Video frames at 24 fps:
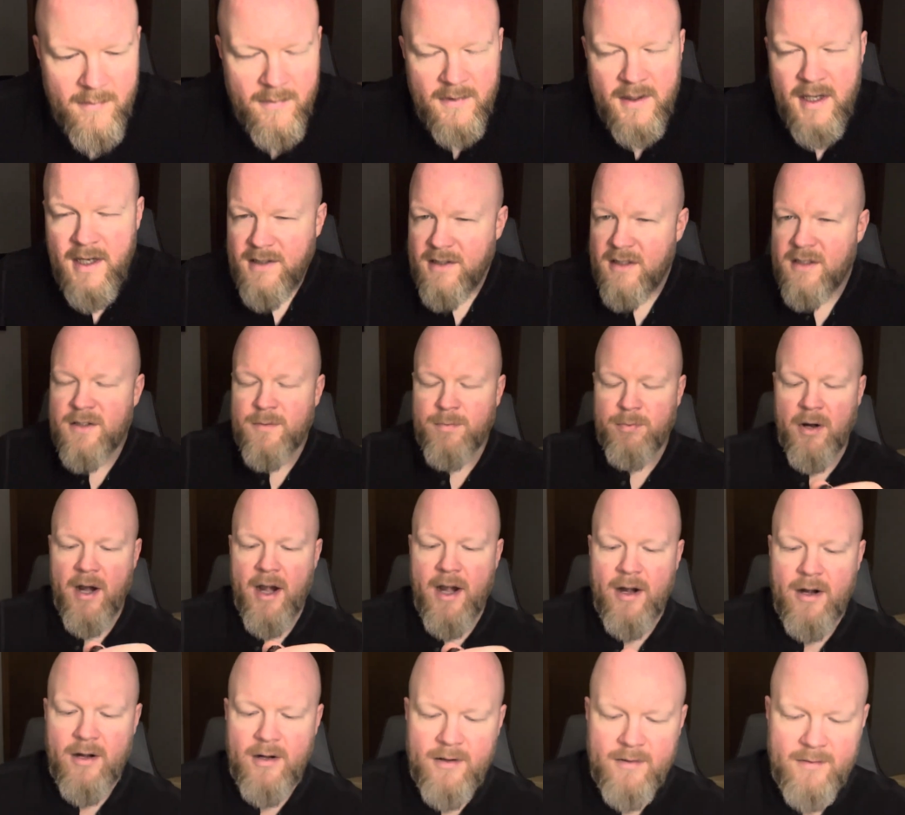Decent
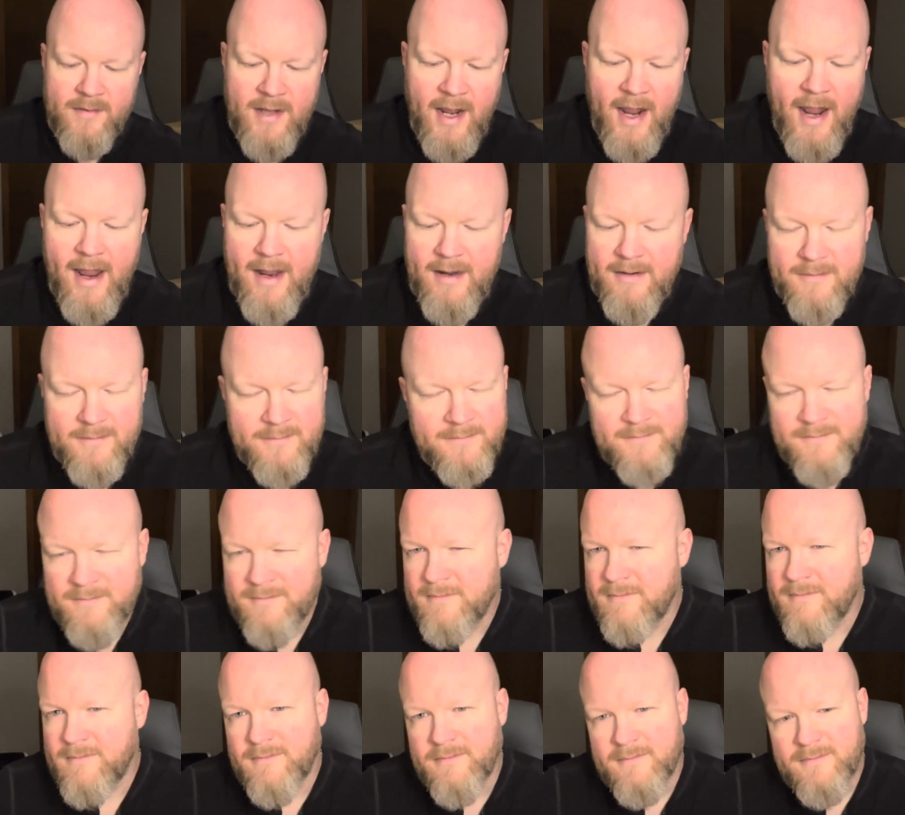sprayer, yeah.
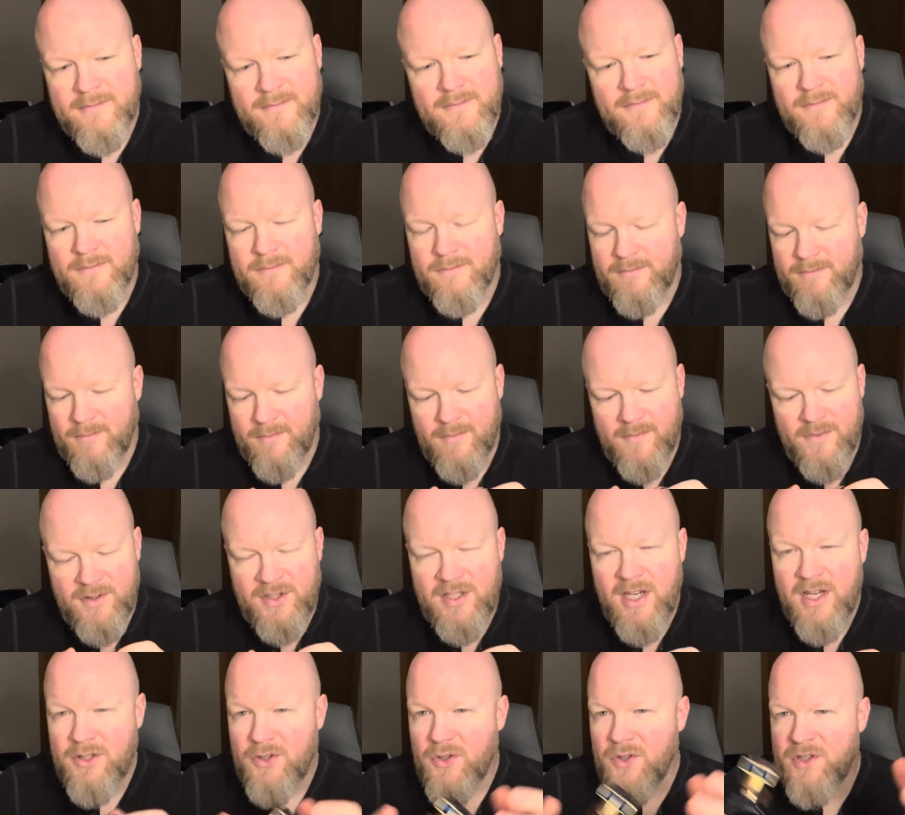
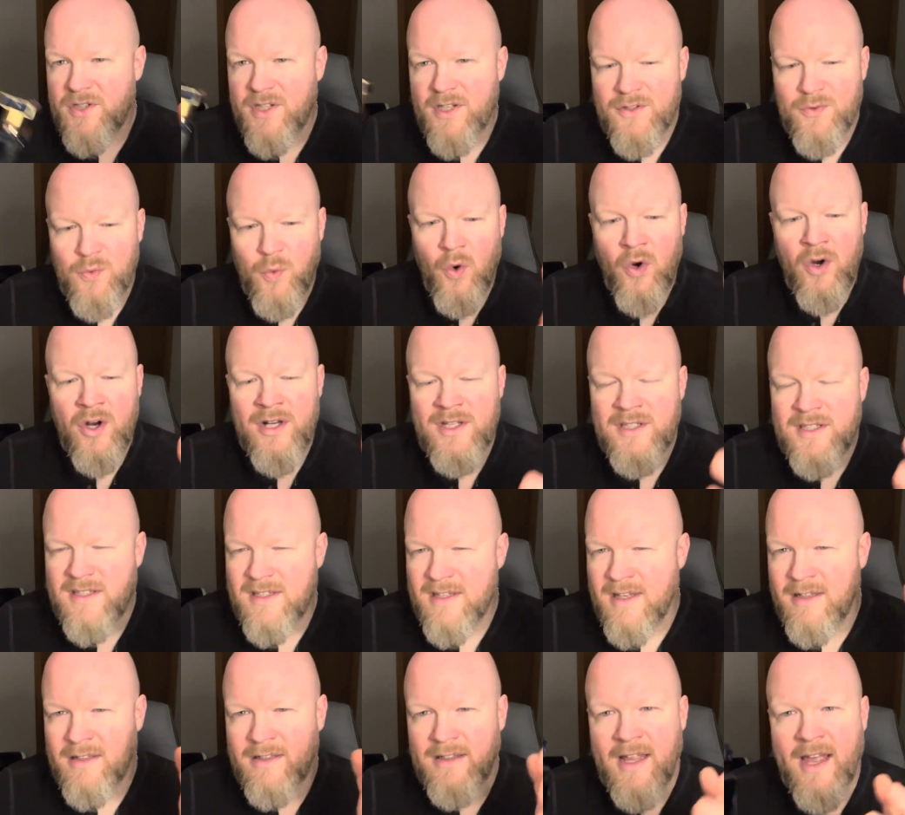Citruses, woods,
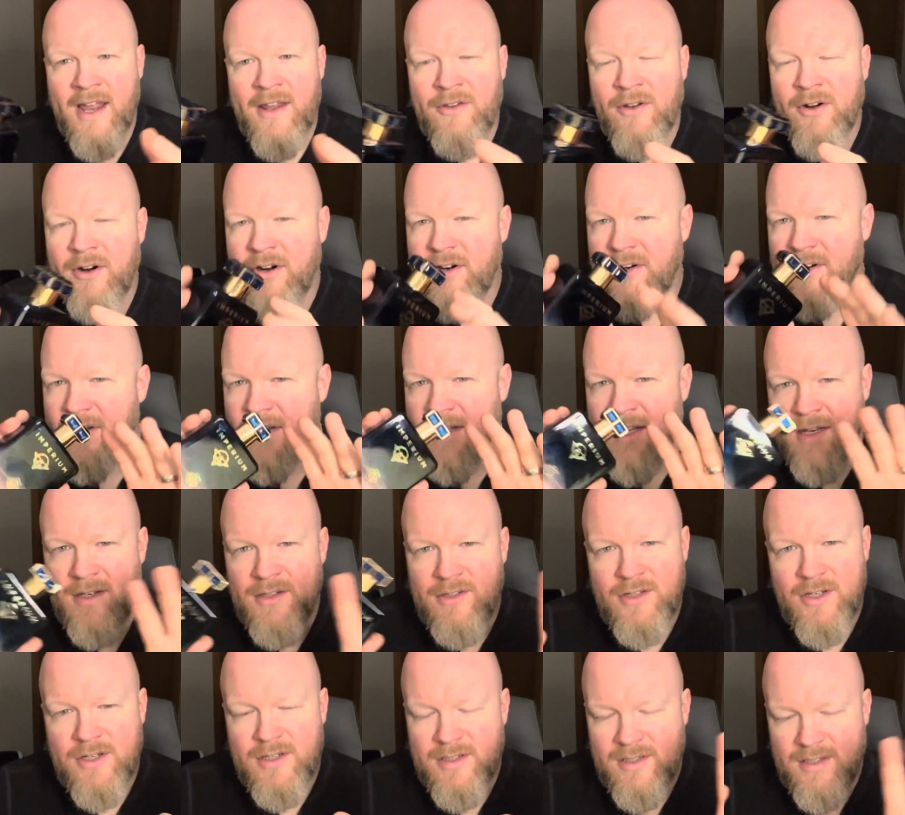and leather,
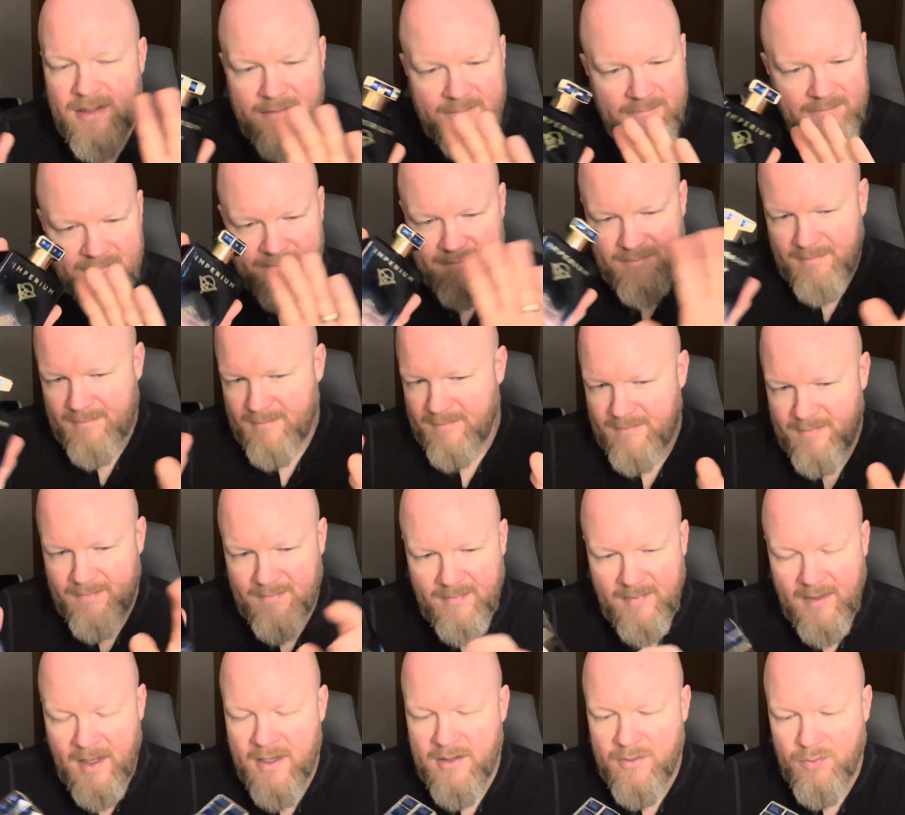and just
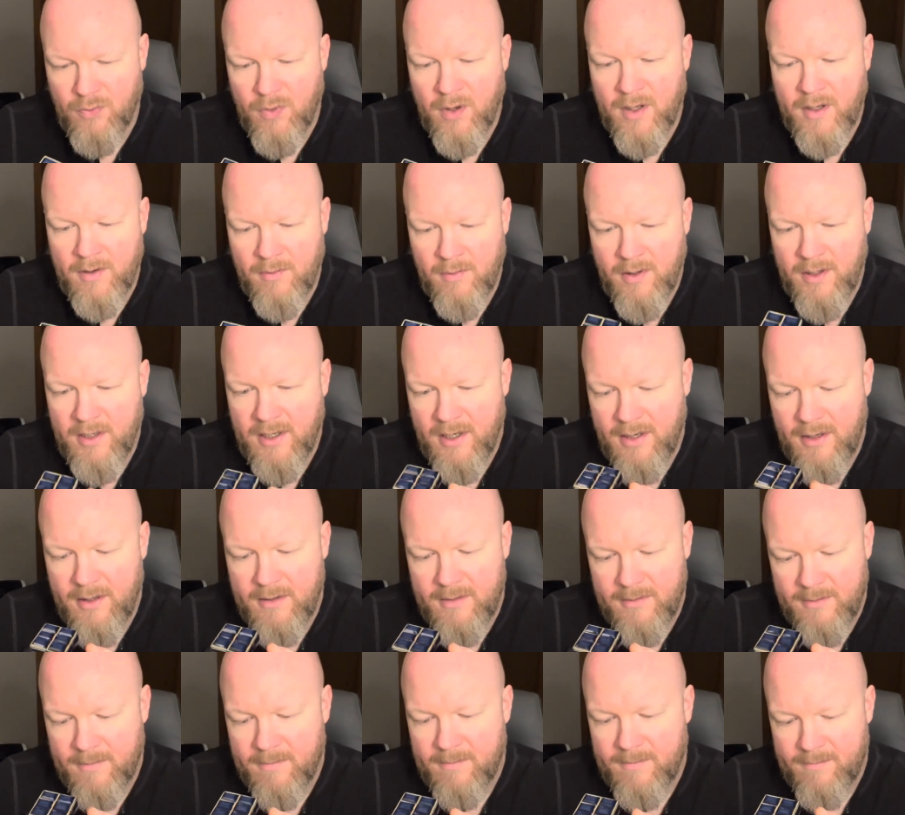it's really, really good.
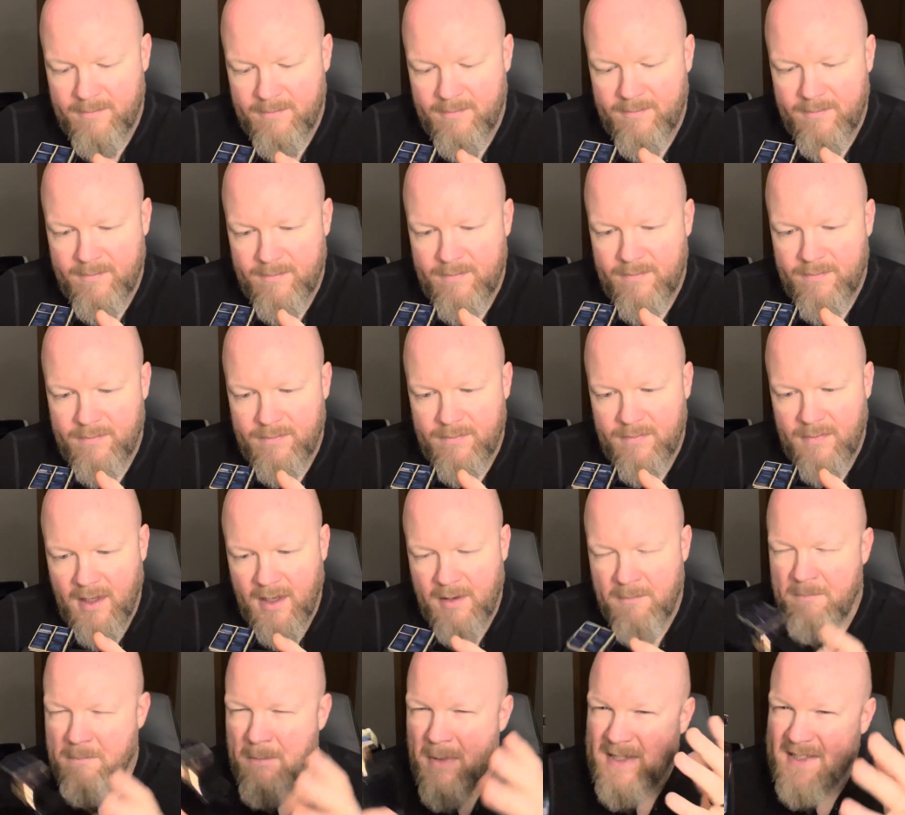
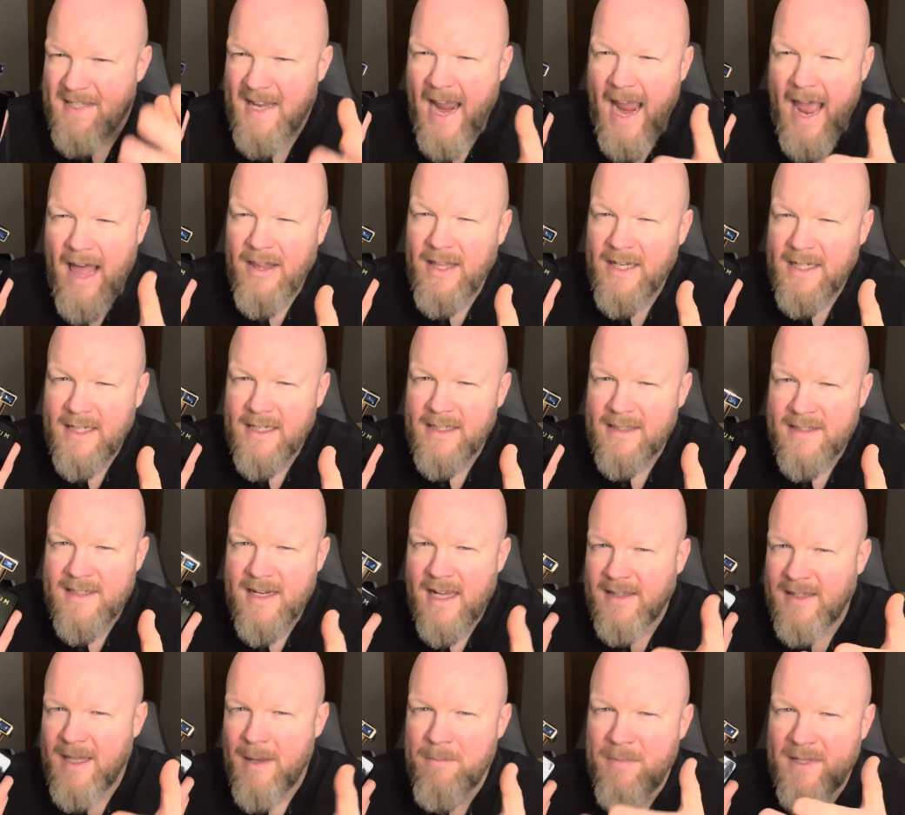Metallic. It's
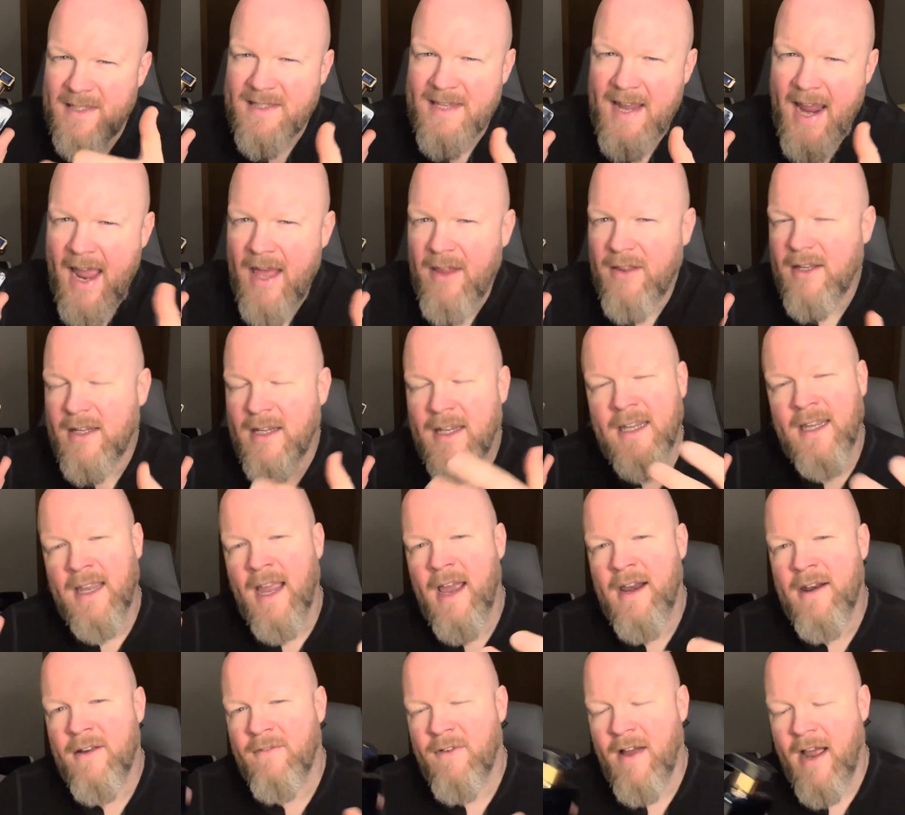got that metallic
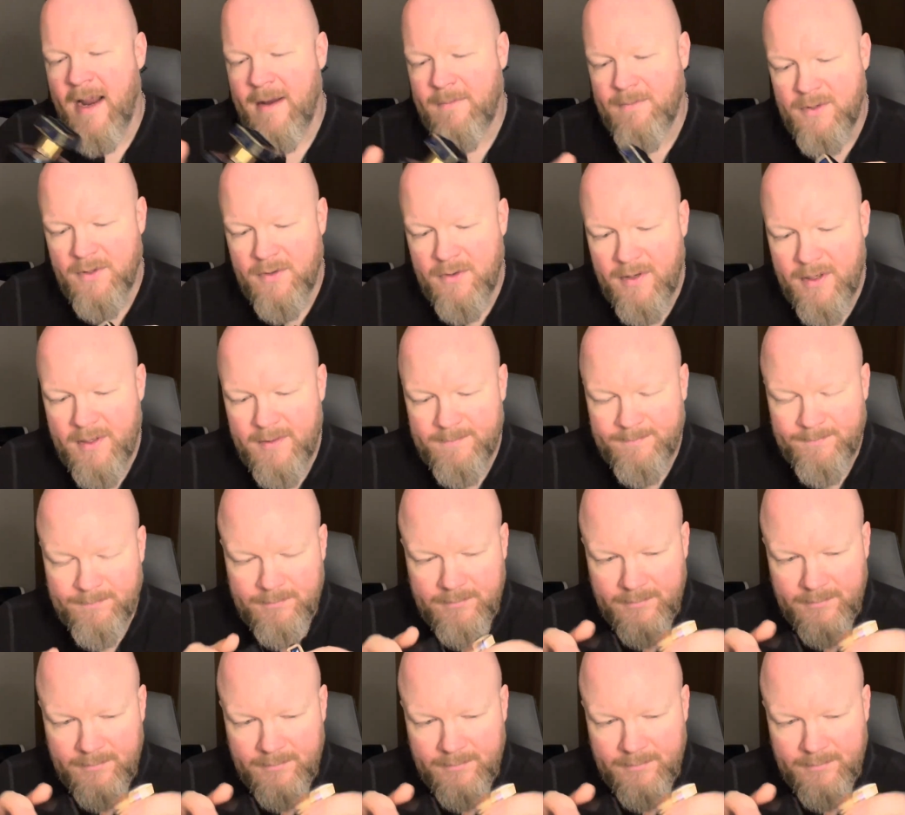kind of vibe to it.